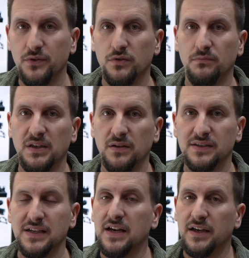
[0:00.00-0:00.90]
Newton
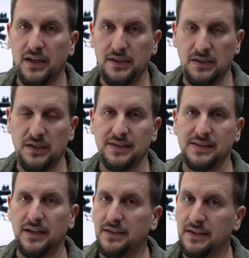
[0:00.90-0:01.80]
meters in the
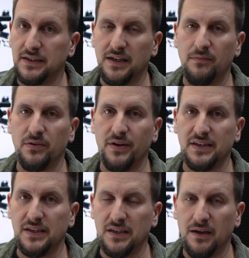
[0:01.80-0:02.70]
DASA, DNWA,
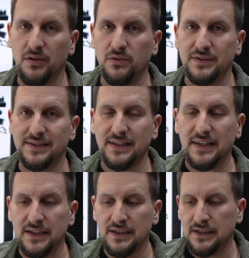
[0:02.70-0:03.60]

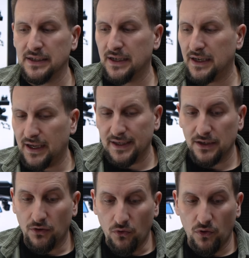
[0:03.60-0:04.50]
DNWC, and
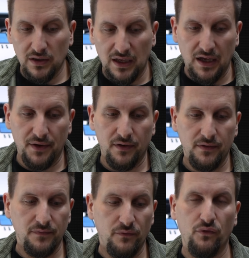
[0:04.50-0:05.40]
all other
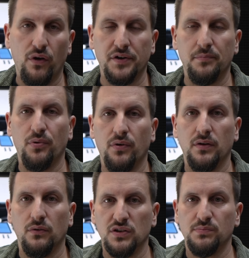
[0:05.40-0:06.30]
400
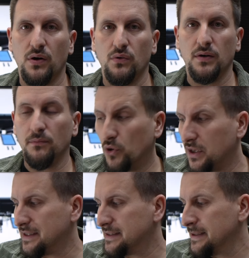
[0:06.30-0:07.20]
horsepower
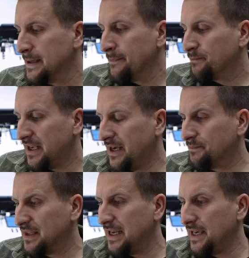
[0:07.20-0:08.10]
models.
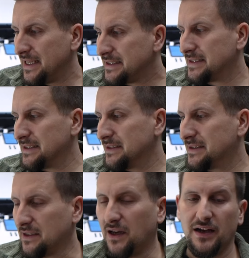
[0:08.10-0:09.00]
Let's
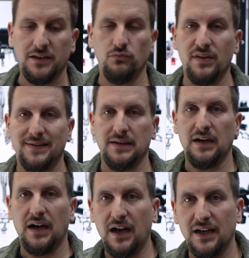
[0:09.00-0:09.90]
start with the
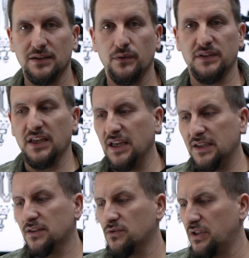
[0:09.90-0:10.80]
heart of the
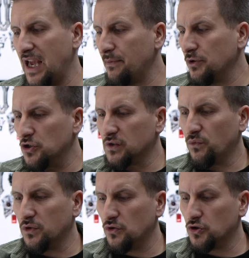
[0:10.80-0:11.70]
kit. Today we just
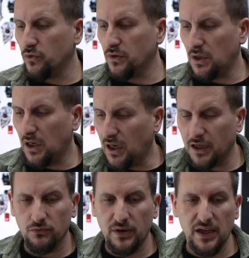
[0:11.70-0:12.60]
want to show you the
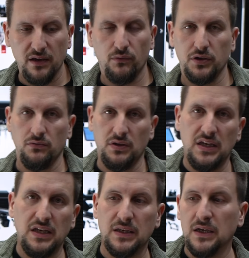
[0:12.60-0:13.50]
hardware, what you
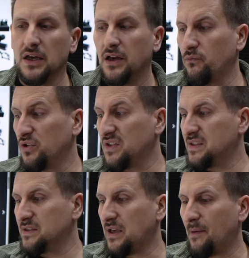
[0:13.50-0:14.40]
need, and what
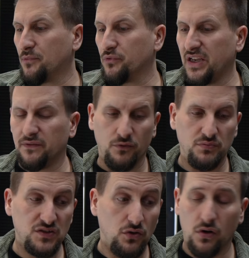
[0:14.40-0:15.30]
is upgraded from
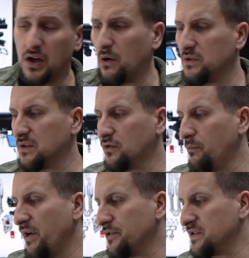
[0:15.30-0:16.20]
stock, how it's a
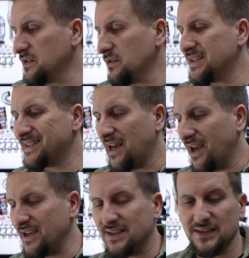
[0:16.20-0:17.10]
comparison in
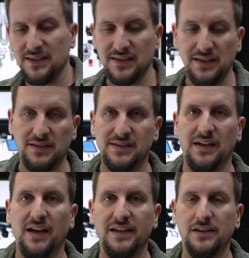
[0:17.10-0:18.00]
sizes and
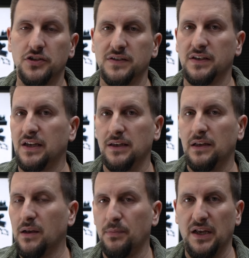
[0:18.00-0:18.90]
design, and just to get a
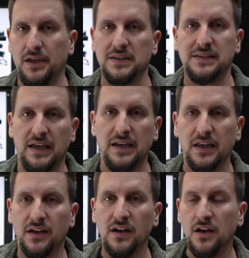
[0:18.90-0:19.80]
little bit
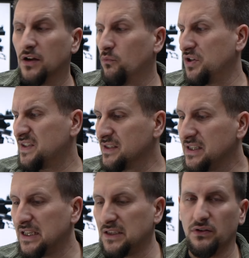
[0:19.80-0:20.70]
understanding what is
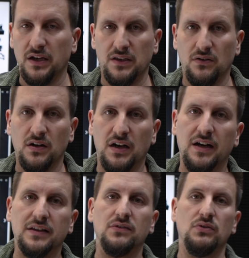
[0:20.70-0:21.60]
needed to get your
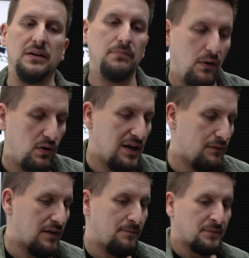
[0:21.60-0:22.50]
car to that power
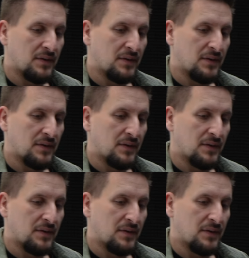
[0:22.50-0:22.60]
level.